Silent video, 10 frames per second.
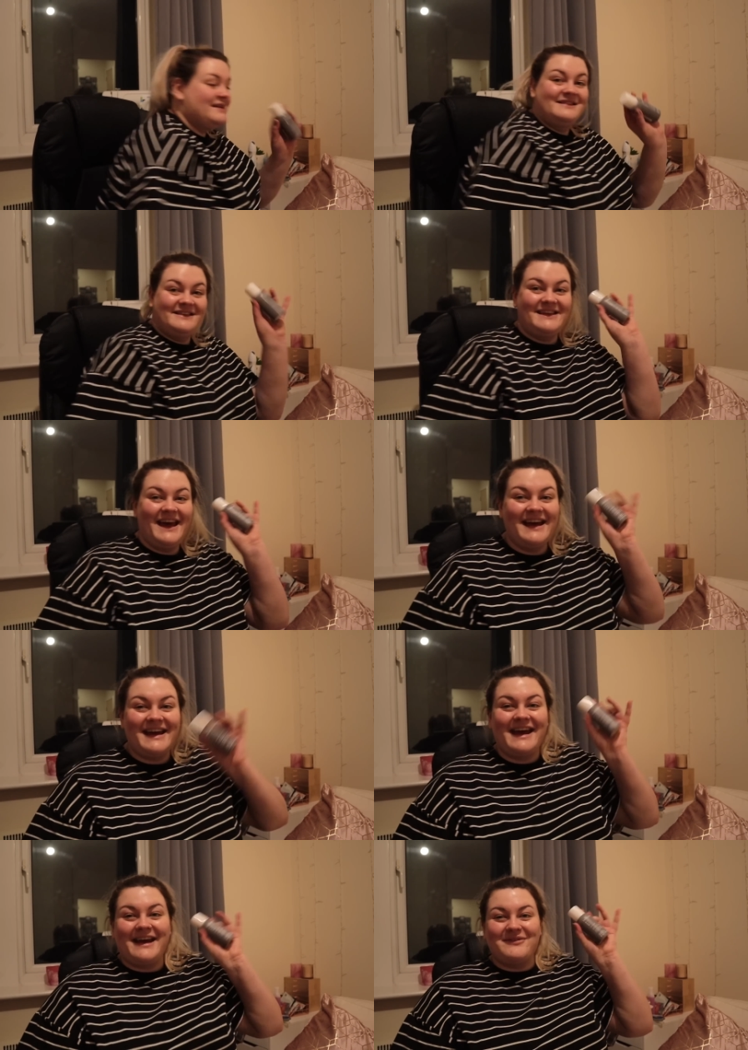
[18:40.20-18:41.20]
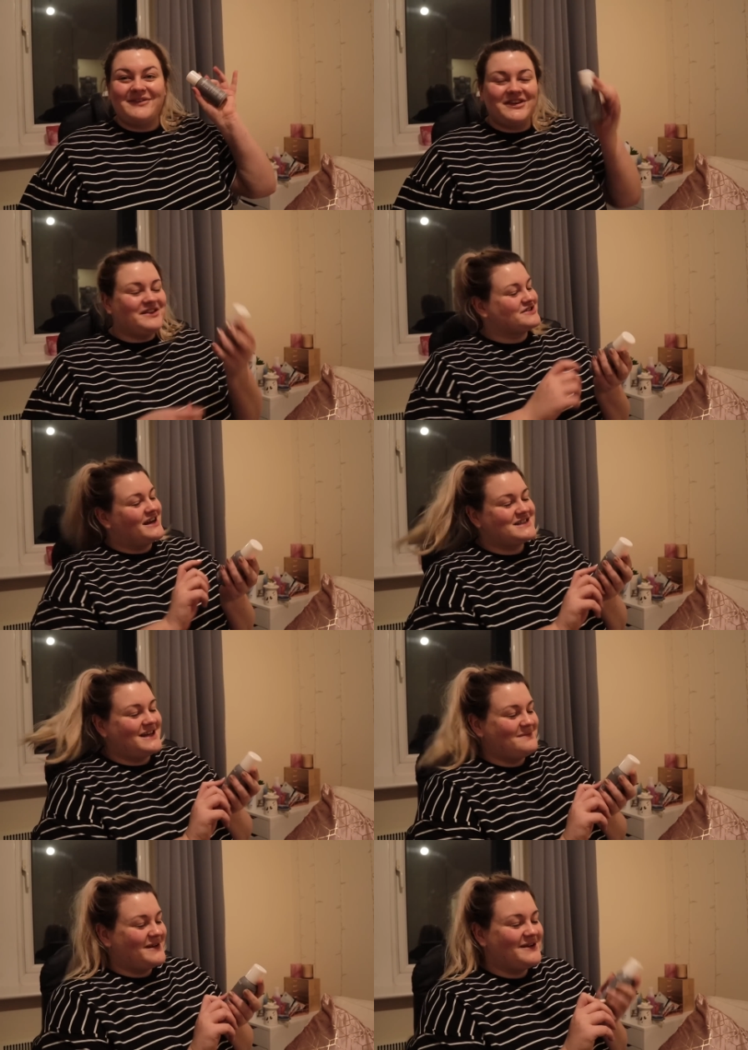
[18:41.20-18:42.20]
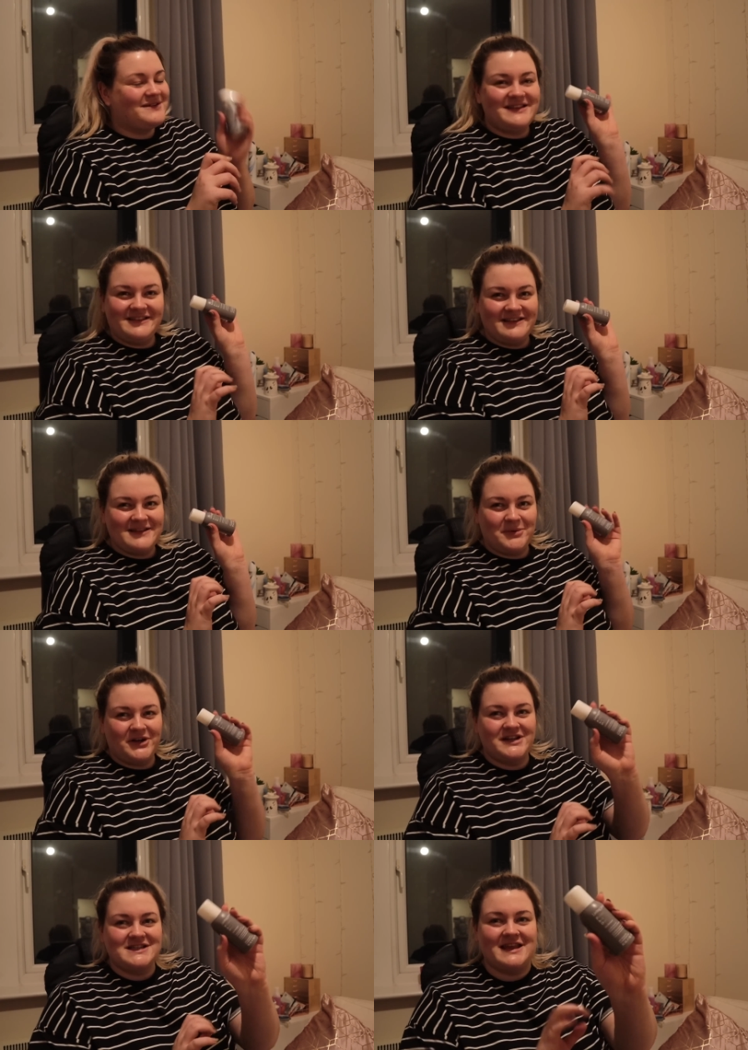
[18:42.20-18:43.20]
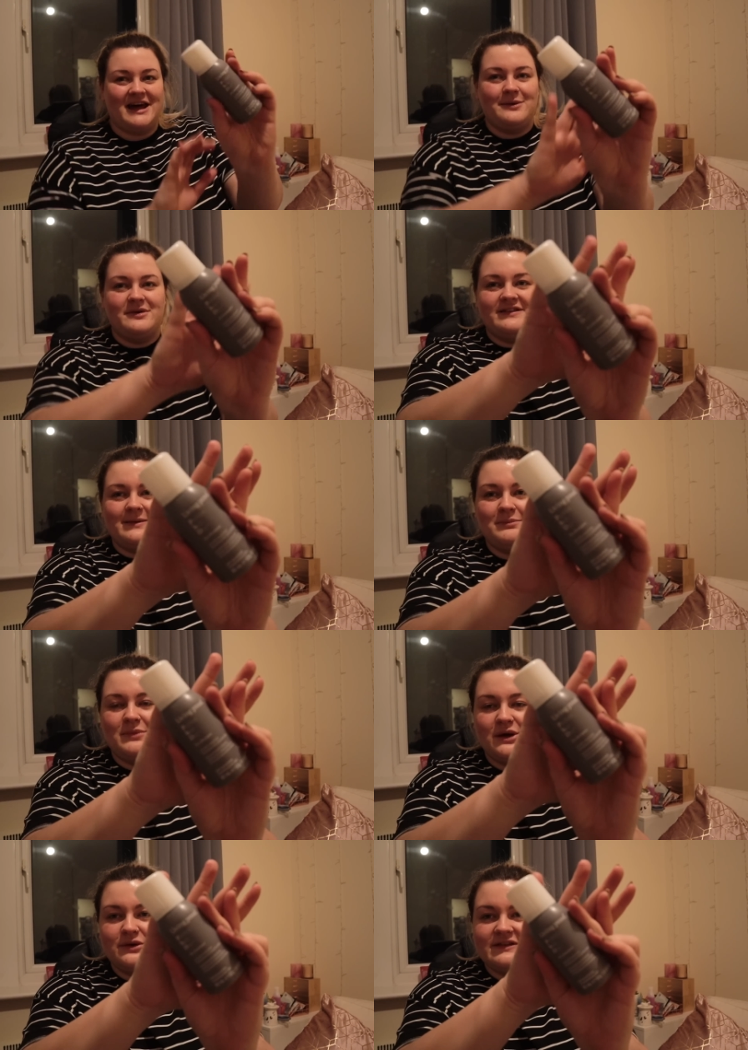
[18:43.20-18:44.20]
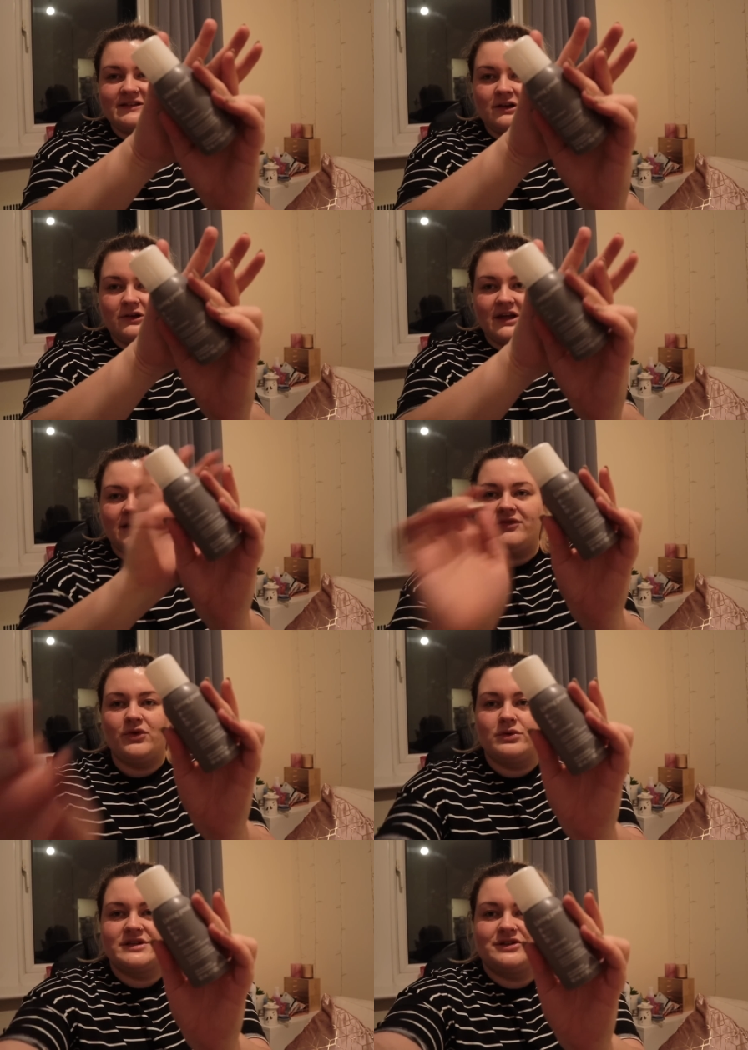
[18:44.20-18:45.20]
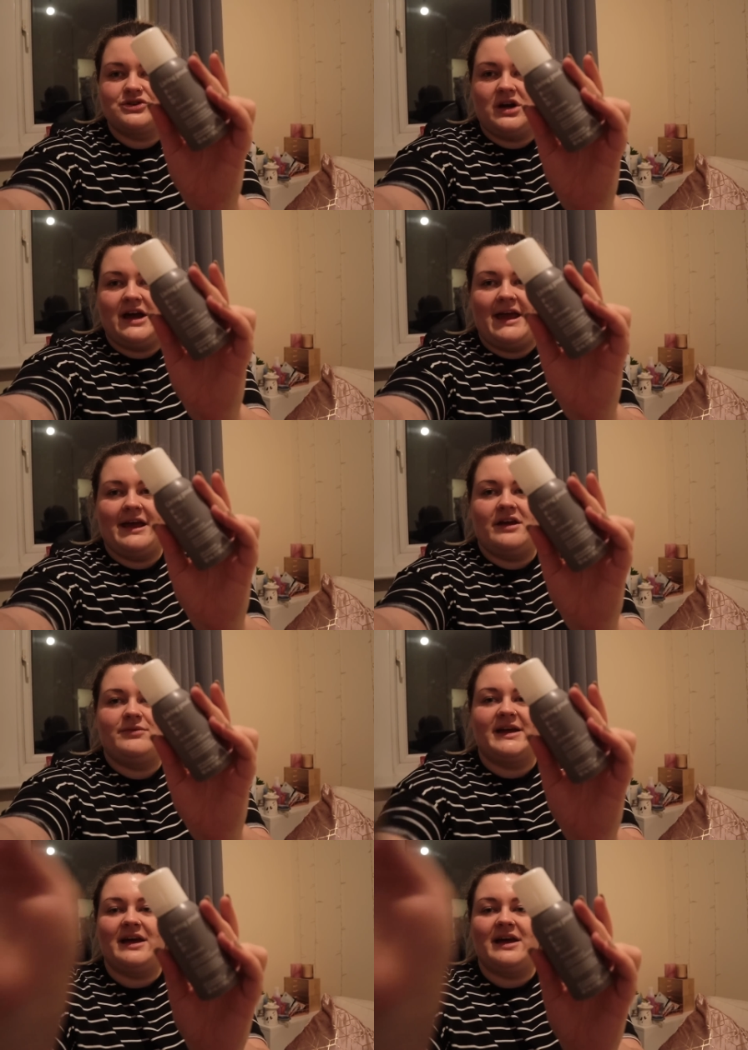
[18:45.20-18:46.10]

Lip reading: So yay, we've got the dry shampoo. This is the product that I was most looking forward to trying, if my